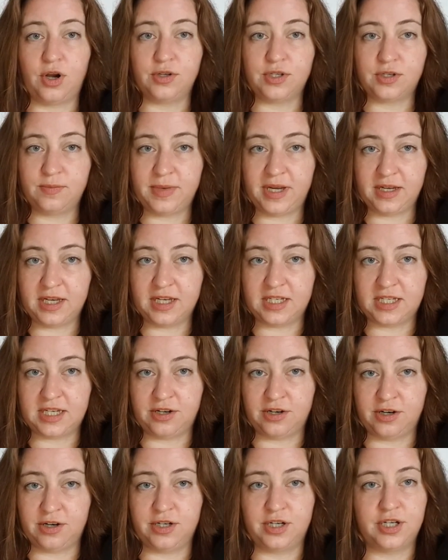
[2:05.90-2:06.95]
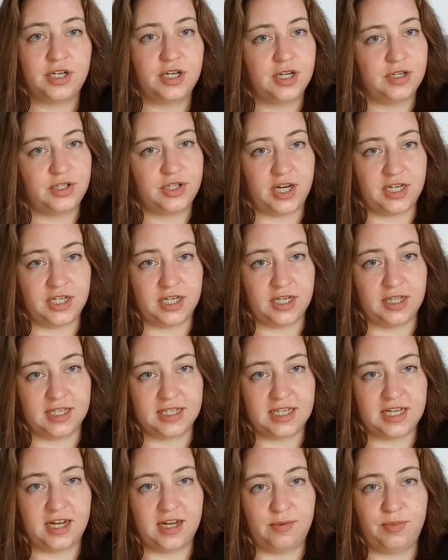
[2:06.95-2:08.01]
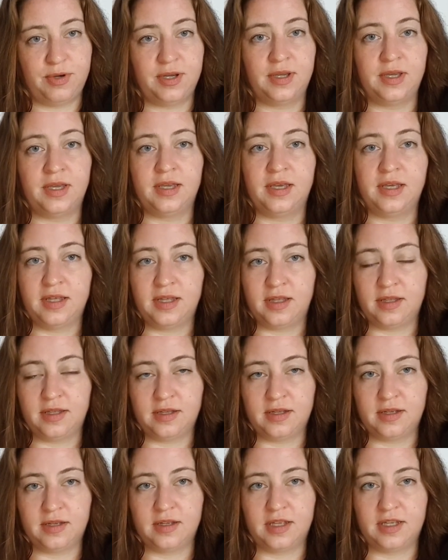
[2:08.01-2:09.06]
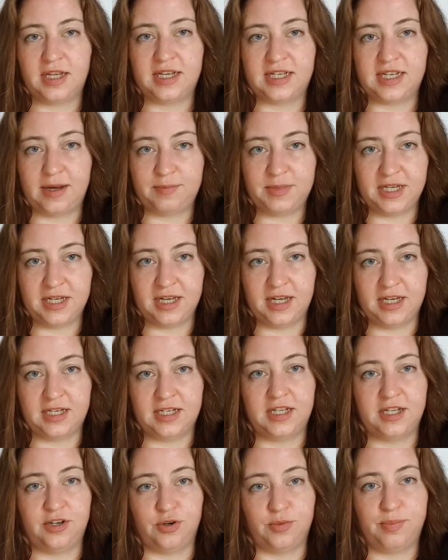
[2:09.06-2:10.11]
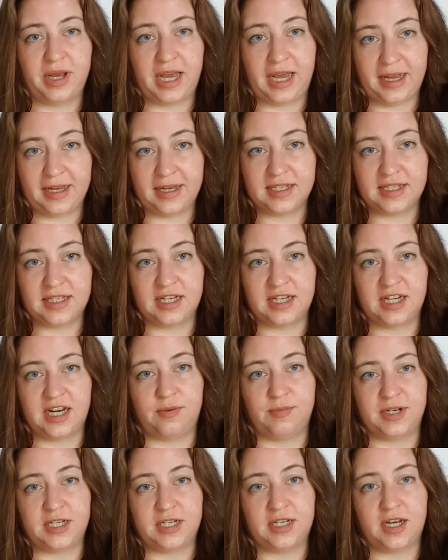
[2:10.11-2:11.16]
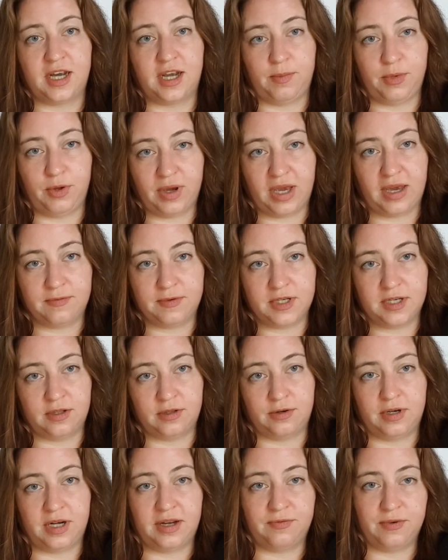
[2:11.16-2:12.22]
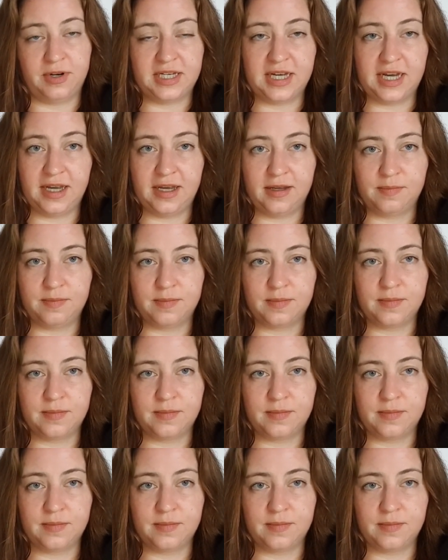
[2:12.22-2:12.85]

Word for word: Also, might consider changing this up, adapting it to your pace and how much time you have to learn every day.